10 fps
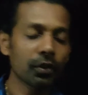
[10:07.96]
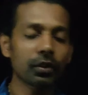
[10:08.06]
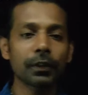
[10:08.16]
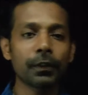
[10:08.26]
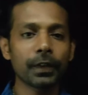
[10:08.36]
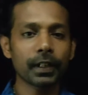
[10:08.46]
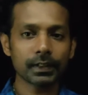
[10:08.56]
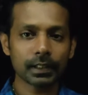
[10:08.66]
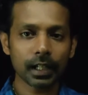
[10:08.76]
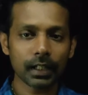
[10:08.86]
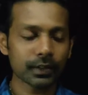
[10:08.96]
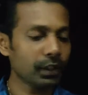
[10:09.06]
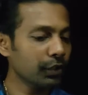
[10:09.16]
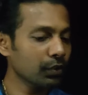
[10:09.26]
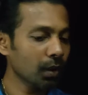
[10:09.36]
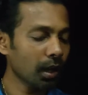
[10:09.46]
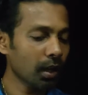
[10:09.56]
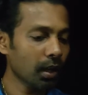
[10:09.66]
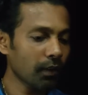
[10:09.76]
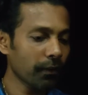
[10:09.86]
So the first task is
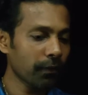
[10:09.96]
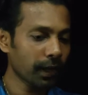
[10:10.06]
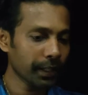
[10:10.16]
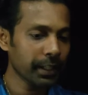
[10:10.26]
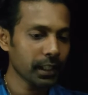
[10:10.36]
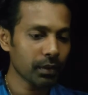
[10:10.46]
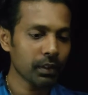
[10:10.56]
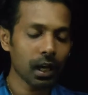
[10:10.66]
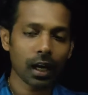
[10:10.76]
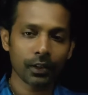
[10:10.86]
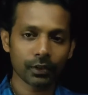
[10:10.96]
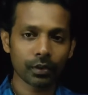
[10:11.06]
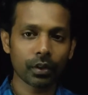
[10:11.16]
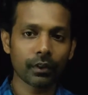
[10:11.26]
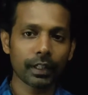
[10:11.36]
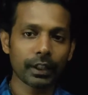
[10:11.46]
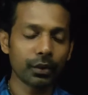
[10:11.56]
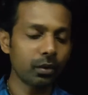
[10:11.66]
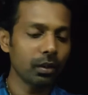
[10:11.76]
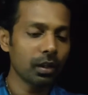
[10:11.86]
to find out the R-square
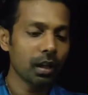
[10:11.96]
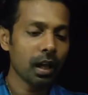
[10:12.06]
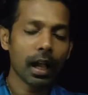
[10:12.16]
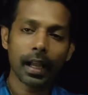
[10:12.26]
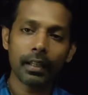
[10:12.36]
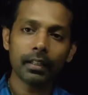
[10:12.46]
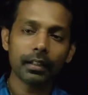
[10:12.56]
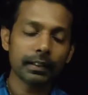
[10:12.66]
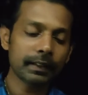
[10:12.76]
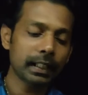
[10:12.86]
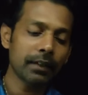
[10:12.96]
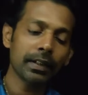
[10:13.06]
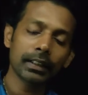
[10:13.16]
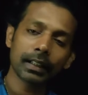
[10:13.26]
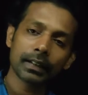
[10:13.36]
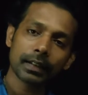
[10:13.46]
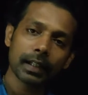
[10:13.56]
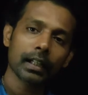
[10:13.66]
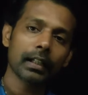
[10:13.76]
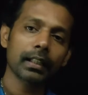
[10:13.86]
value and see whether a
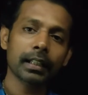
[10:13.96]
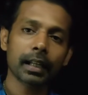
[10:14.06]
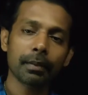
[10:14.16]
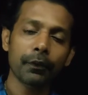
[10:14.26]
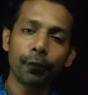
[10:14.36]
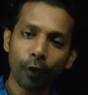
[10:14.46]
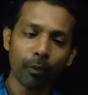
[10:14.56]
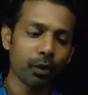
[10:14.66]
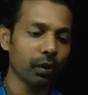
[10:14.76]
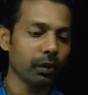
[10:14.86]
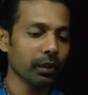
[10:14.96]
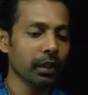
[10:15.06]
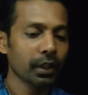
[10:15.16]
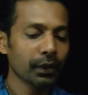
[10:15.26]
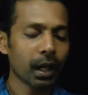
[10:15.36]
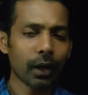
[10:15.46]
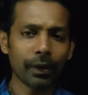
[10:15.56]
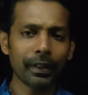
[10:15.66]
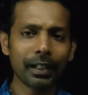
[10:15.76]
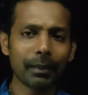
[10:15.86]
straight line can be formed or not. So how
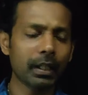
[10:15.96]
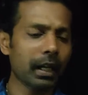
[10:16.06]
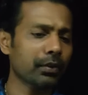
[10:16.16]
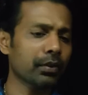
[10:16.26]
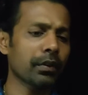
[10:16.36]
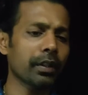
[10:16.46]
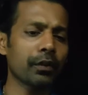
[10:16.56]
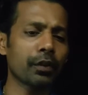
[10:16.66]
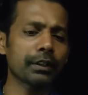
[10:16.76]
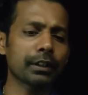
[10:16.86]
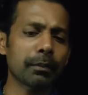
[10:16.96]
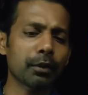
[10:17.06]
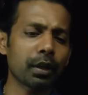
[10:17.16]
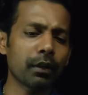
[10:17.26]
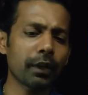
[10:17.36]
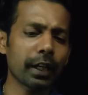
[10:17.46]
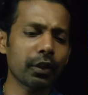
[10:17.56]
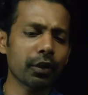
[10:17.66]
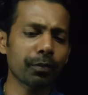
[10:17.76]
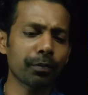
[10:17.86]
do you interpret R-square value? For example, you have a
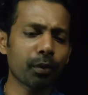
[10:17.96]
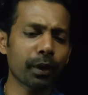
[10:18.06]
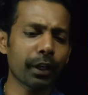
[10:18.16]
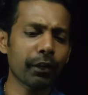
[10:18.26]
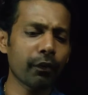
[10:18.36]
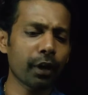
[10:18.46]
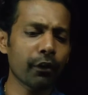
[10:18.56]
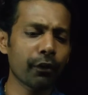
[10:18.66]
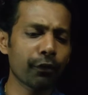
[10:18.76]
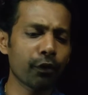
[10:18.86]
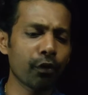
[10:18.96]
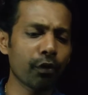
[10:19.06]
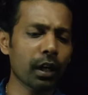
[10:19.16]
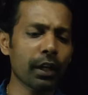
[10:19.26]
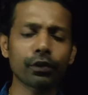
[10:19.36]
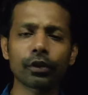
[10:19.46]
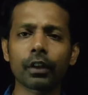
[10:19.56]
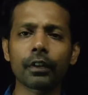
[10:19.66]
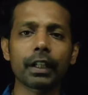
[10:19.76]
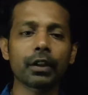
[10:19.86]
value of 0.14
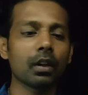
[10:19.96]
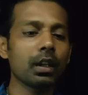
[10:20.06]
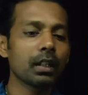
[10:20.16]
R-square value.